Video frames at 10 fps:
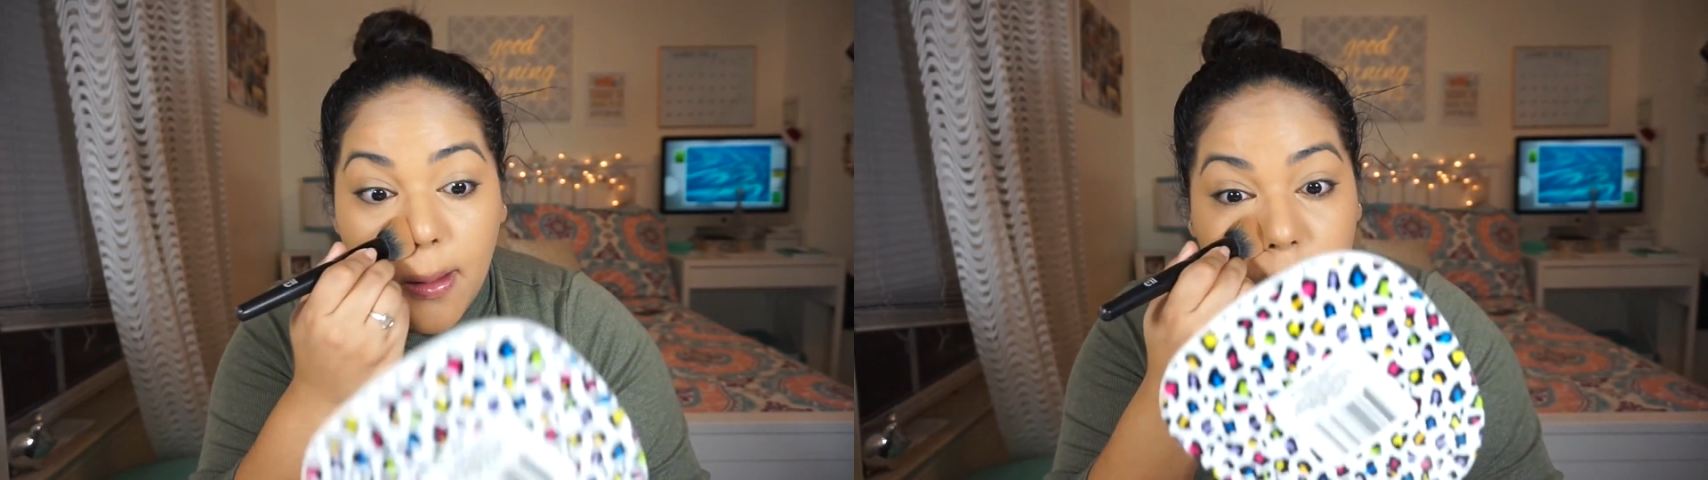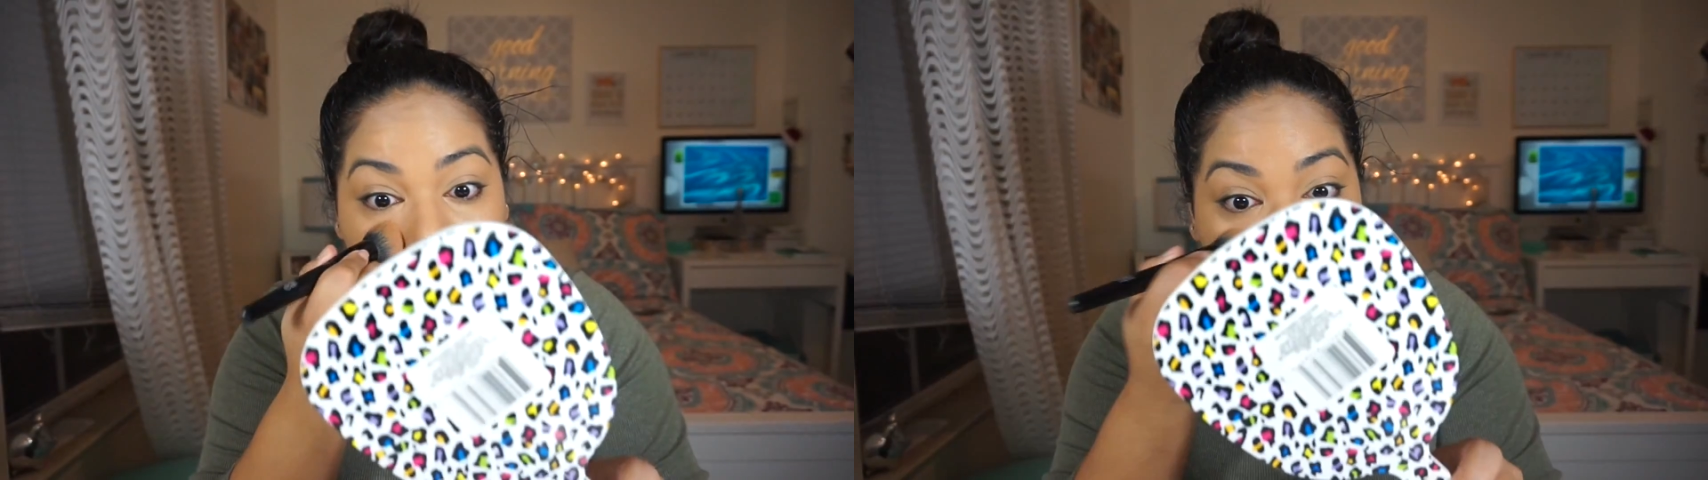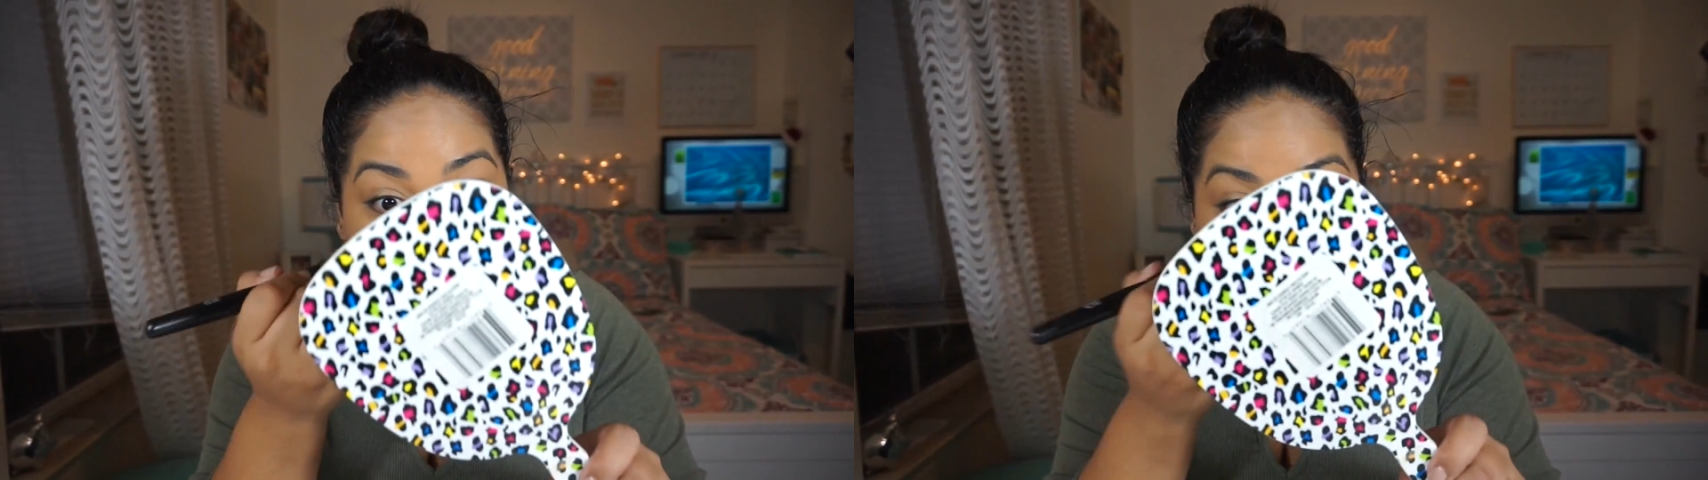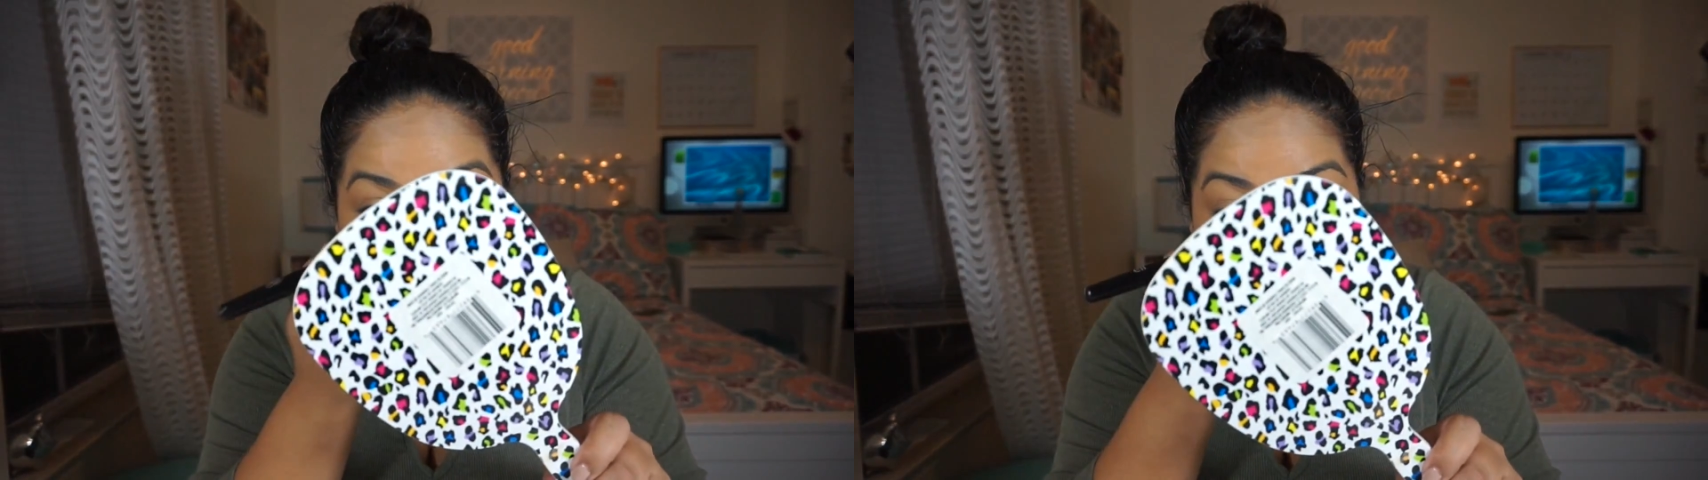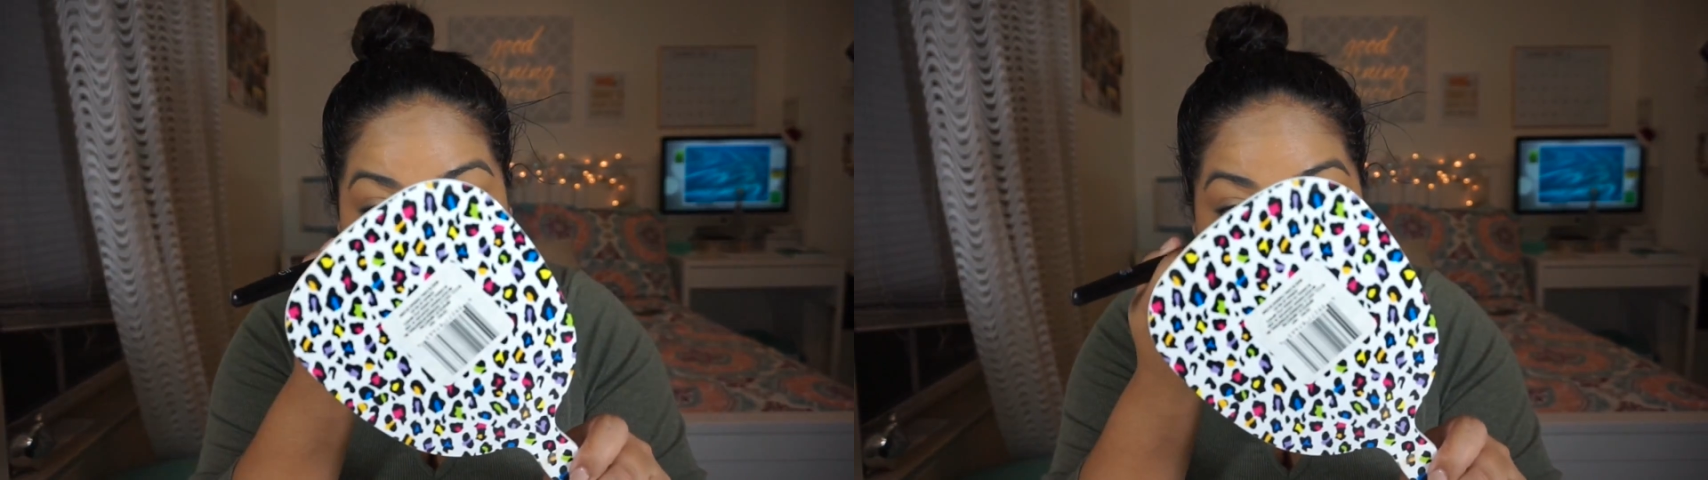blending
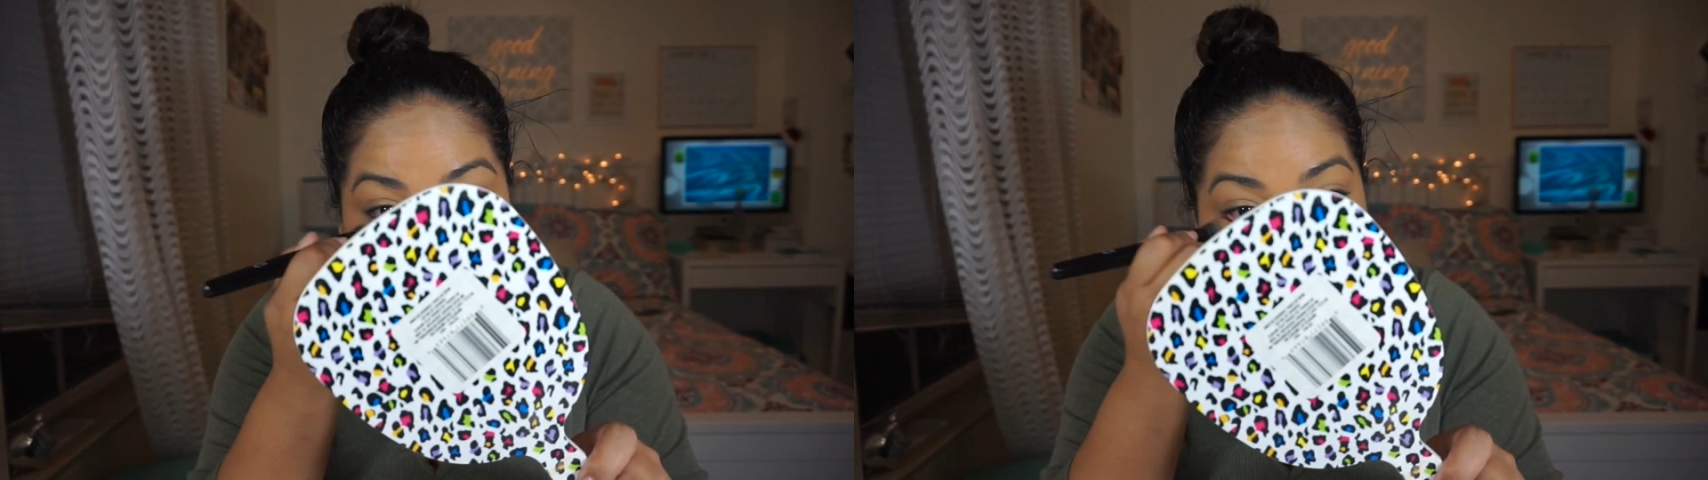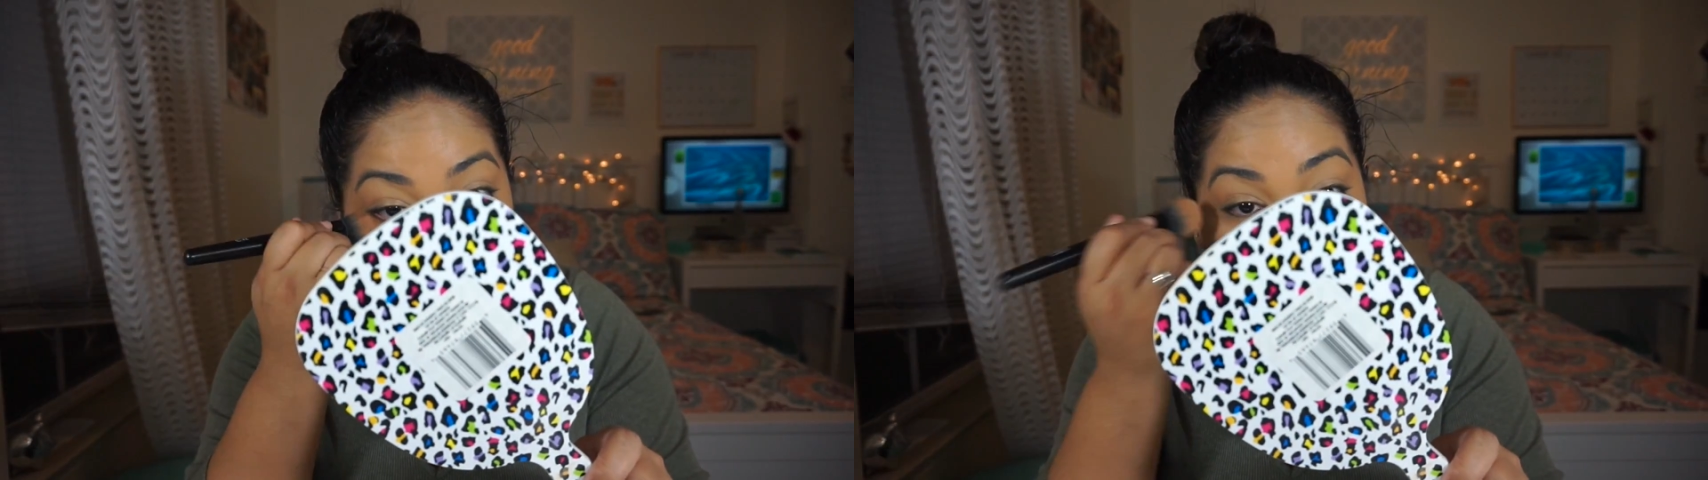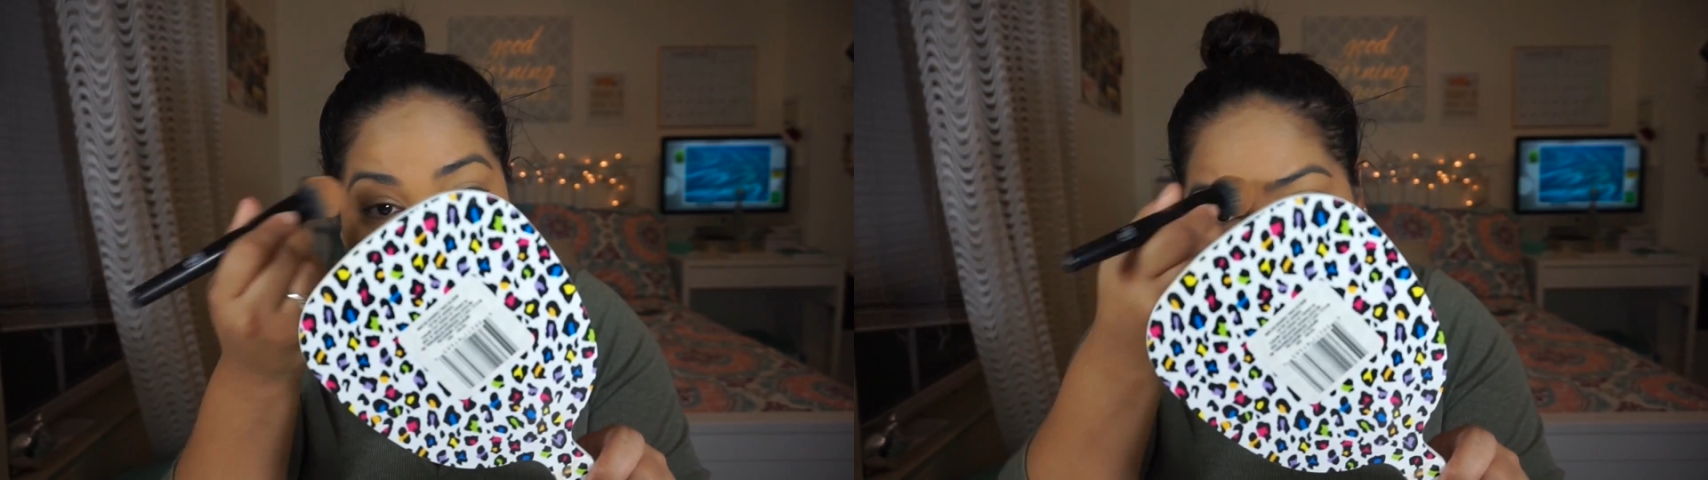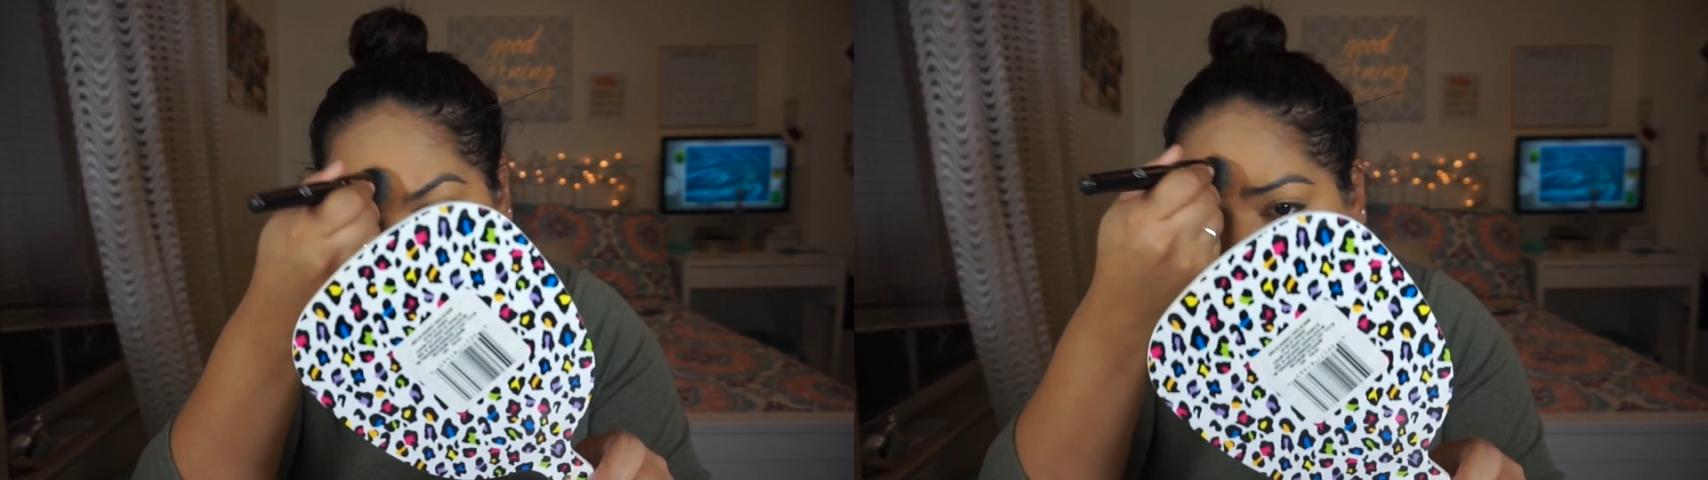that. Sorry